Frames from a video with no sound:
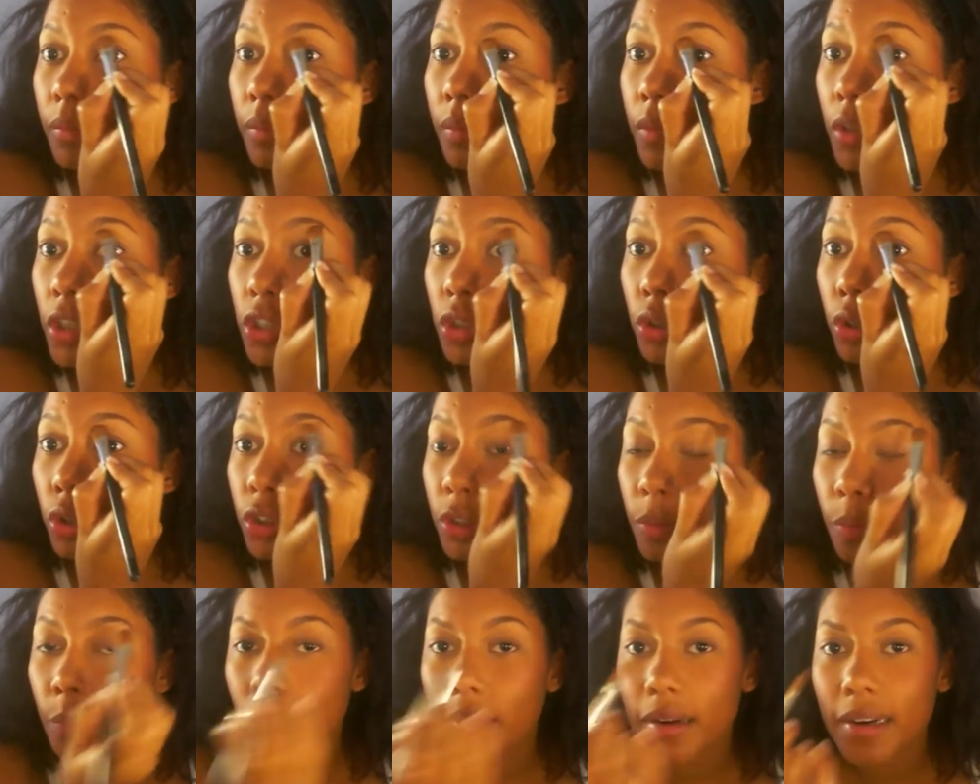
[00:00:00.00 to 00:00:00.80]
Be sure
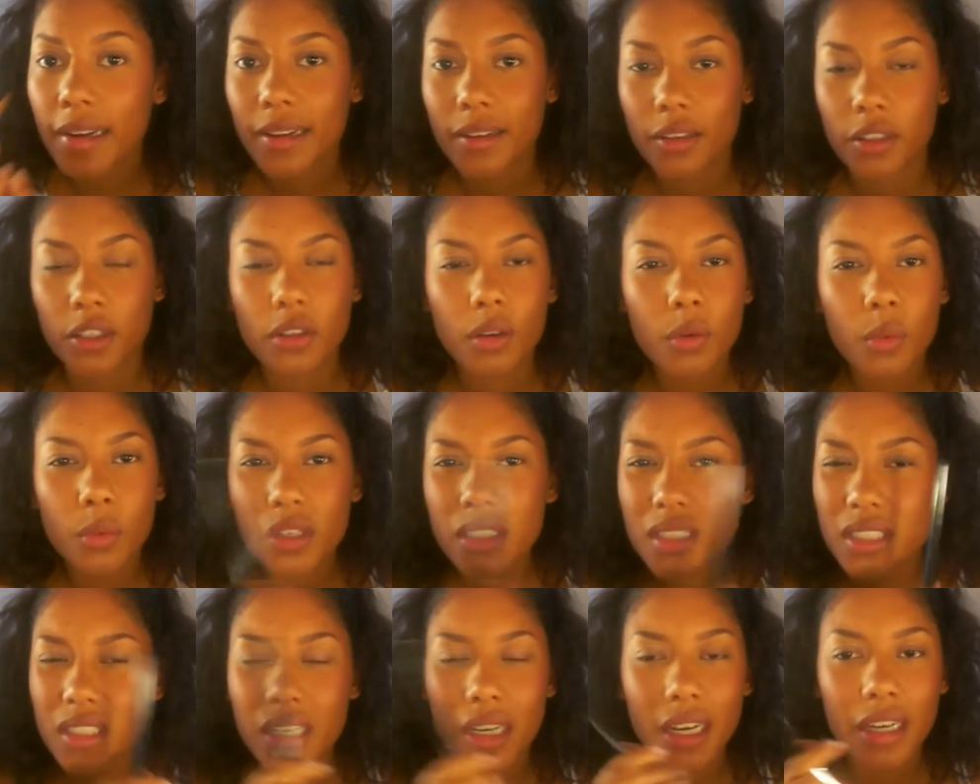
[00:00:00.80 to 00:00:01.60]
to blend. You don't
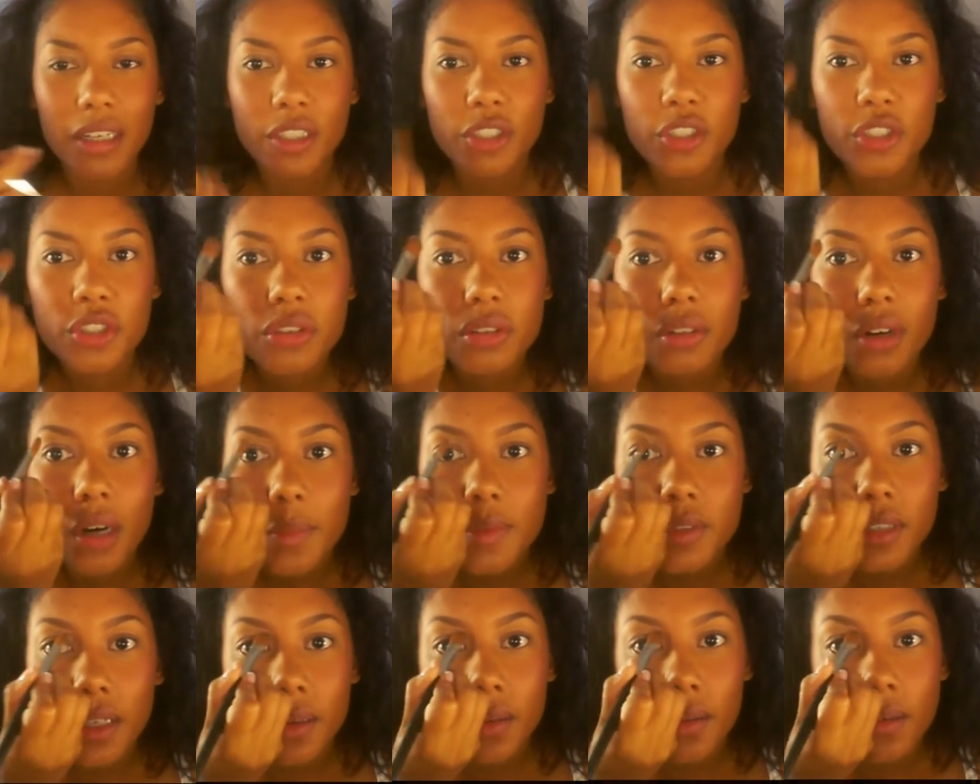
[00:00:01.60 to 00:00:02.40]
want to see any
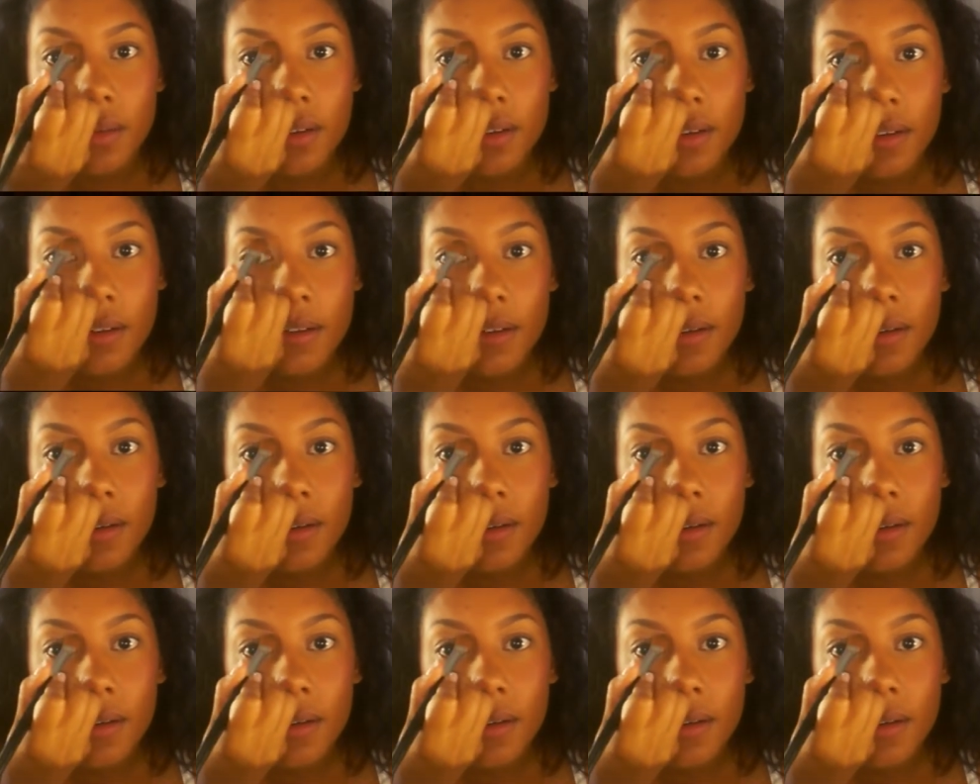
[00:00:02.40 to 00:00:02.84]
stripes at all.